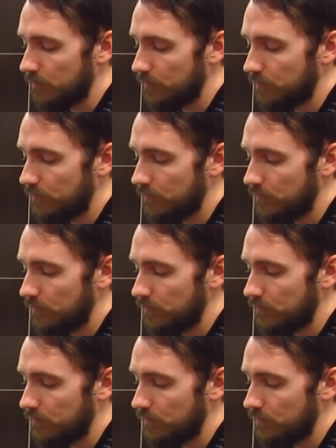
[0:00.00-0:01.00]

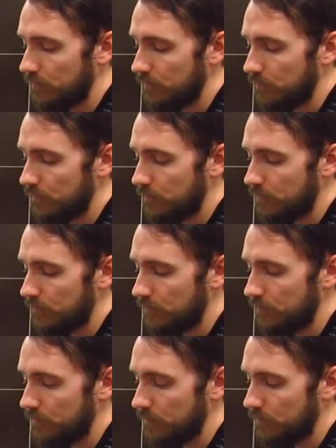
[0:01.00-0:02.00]

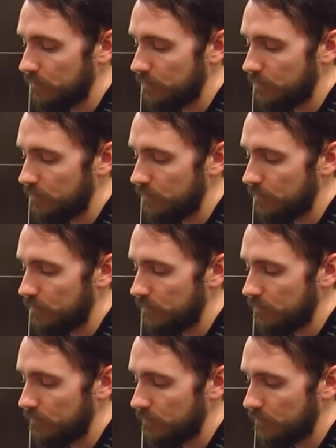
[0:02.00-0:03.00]

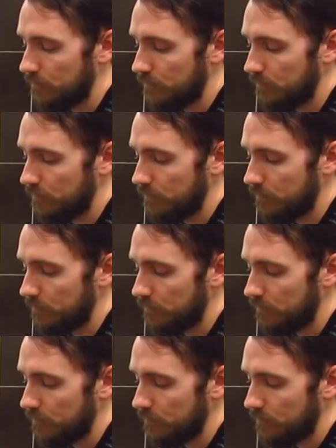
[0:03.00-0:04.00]

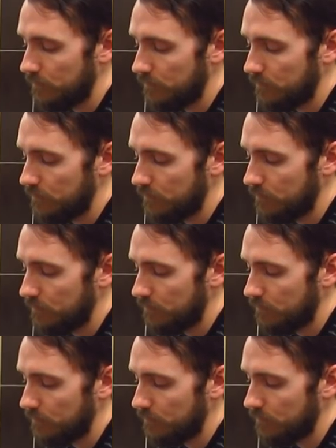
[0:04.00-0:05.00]

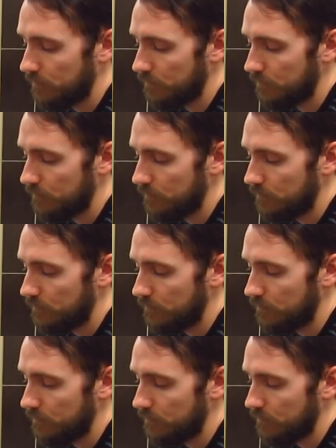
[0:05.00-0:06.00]

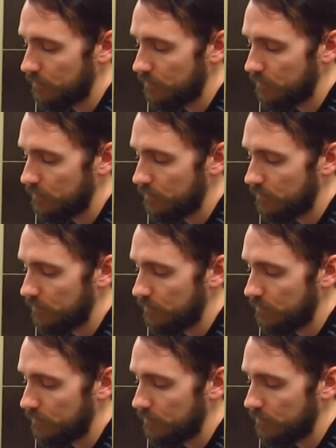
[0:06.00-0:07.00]

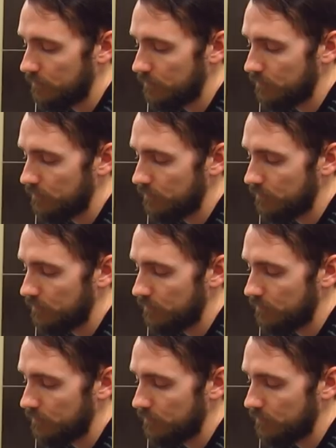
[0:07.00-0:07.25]
No one is speaking in this clip.